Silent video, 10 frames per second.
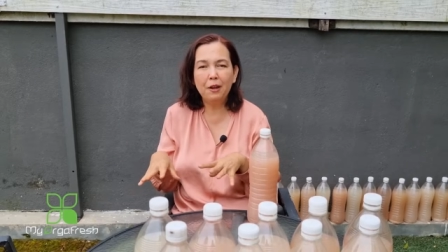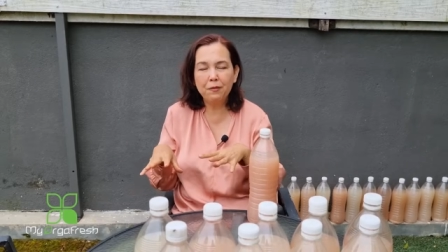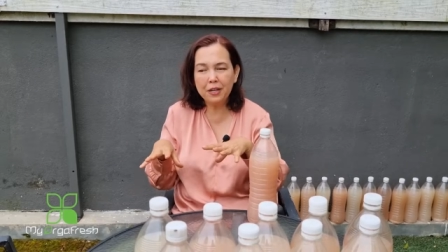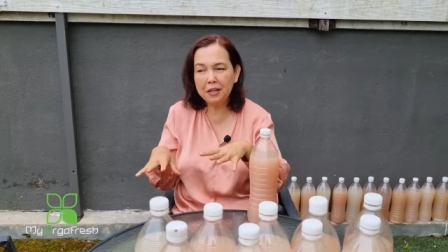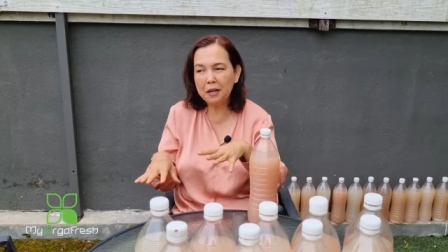
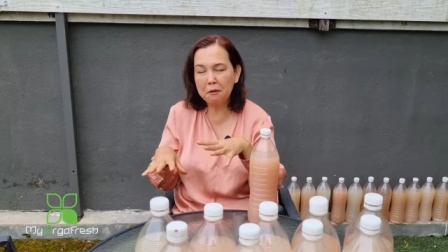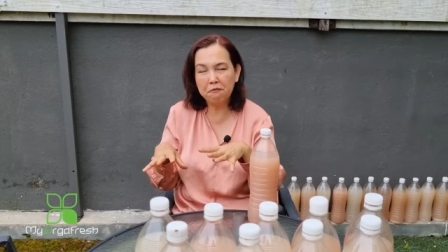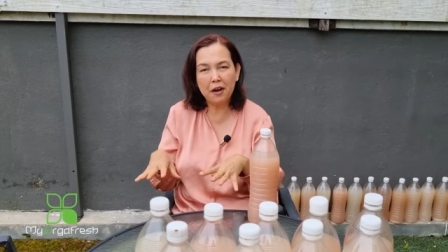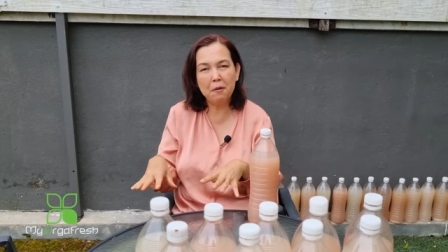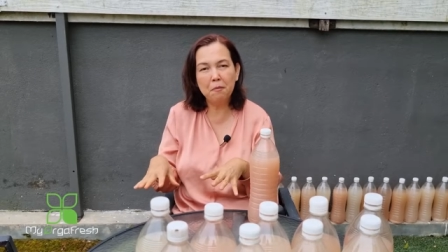and when they
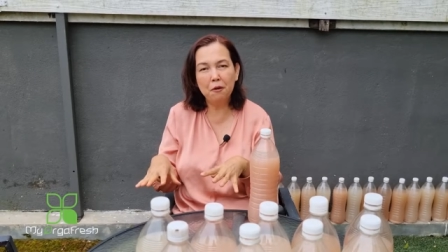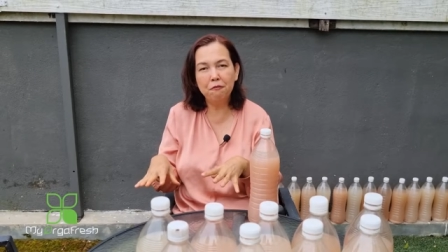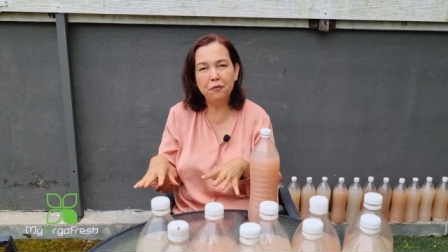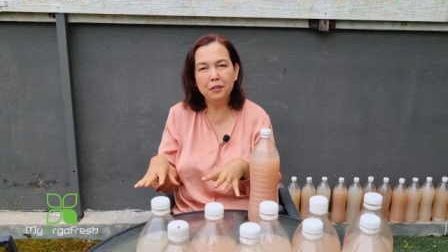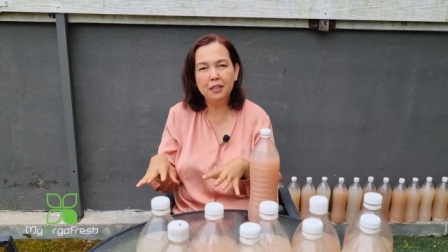can find
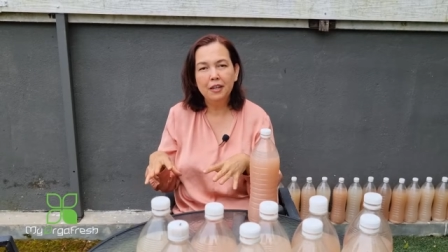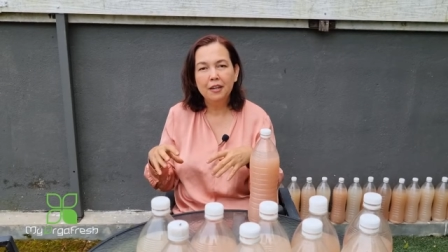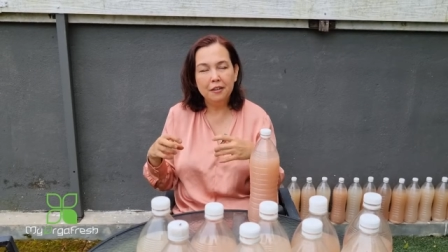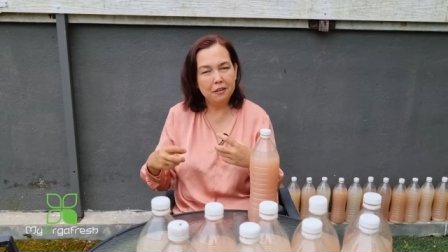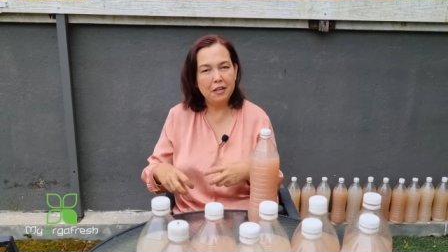more food,
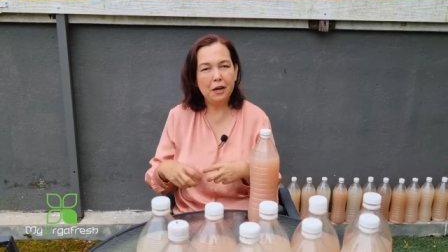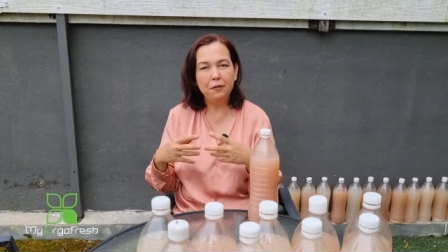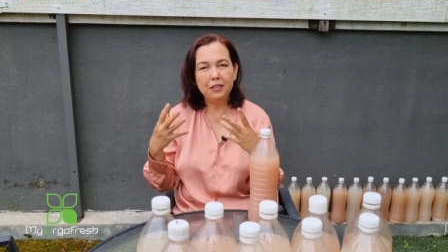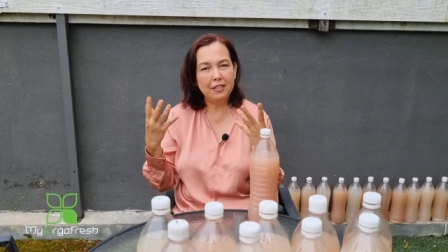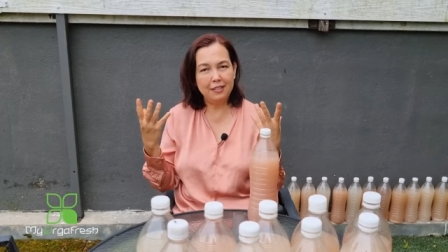the
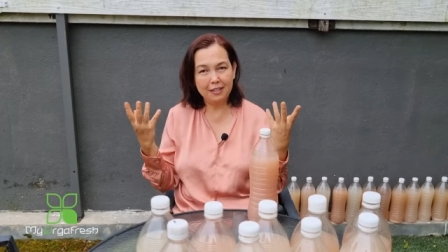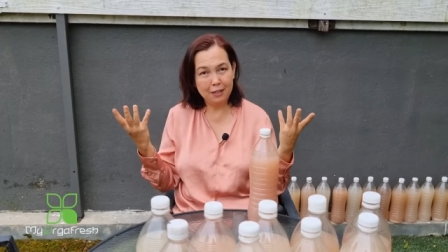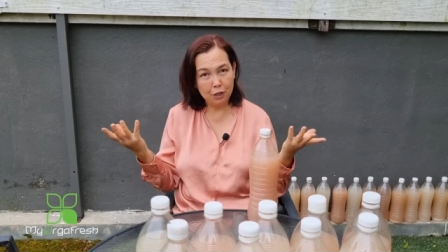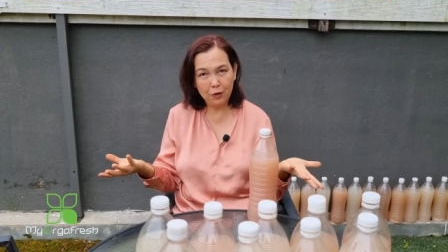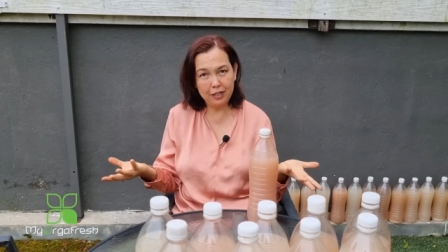yields
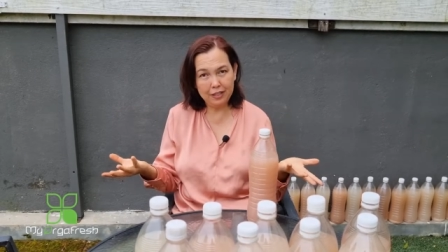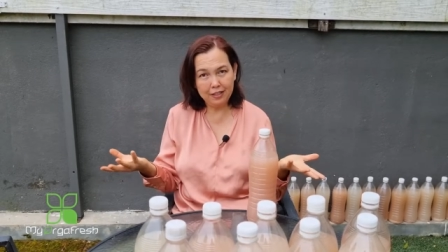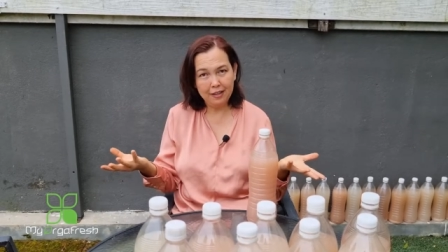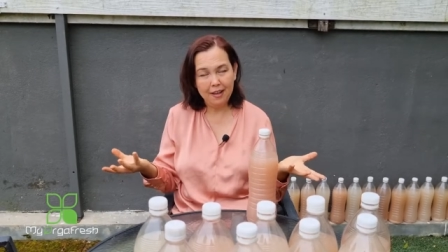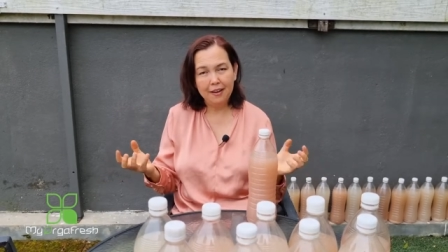is
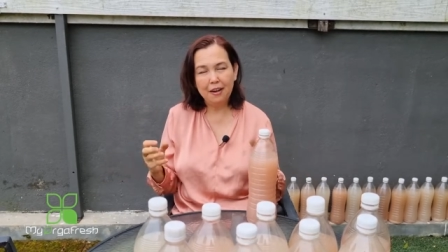increased.